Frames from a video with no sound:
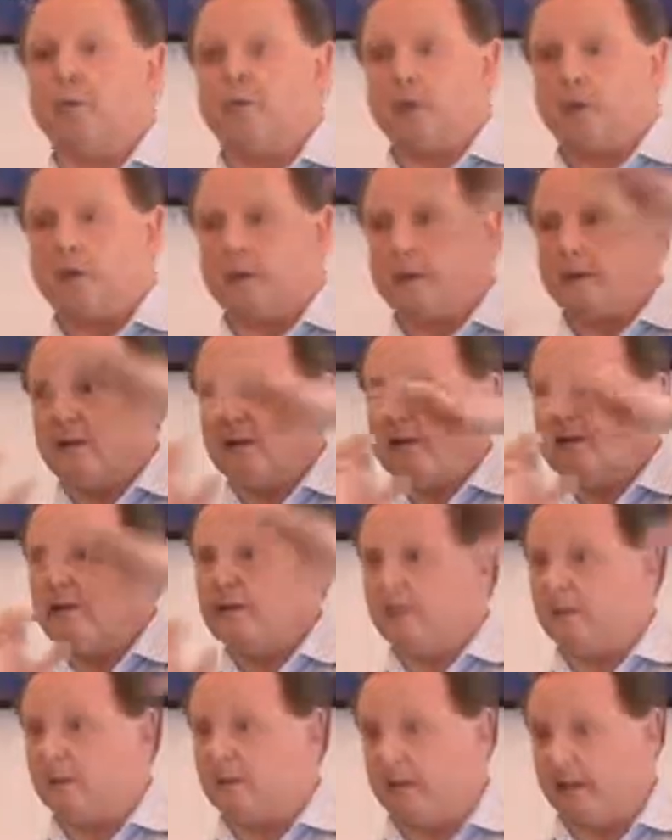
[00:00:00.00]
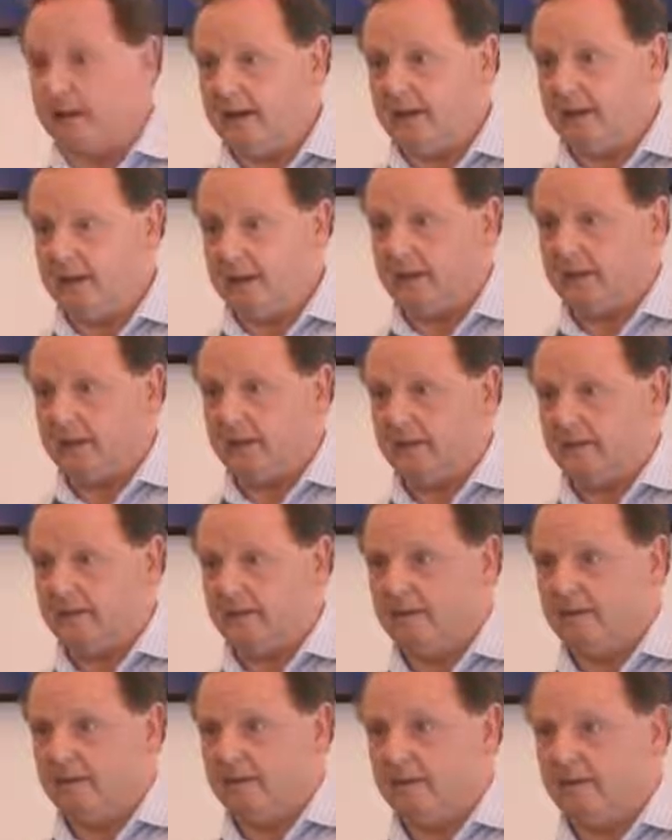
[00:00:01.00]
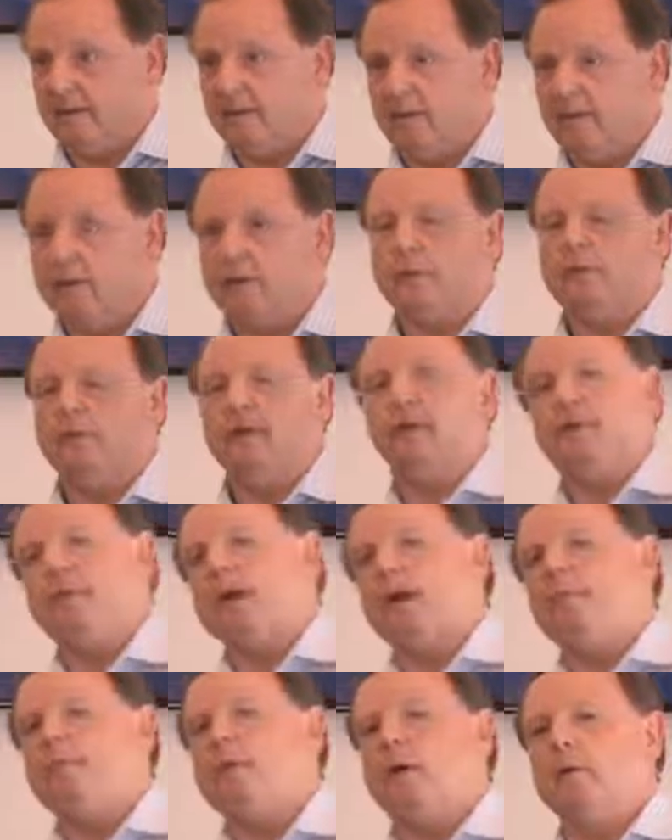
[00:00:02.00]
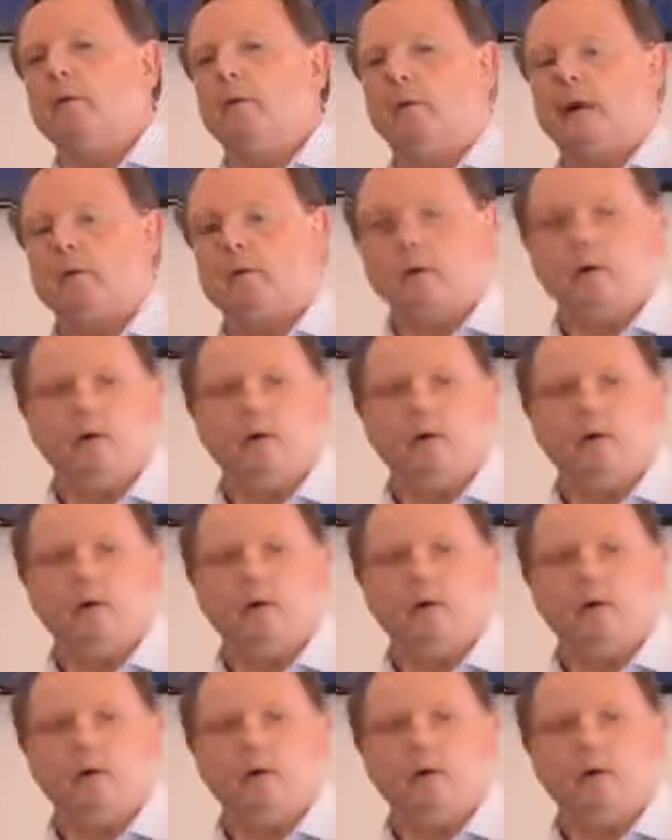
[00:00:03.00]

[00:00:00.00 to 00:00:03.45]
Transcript: it with one of these three? So, for example, if my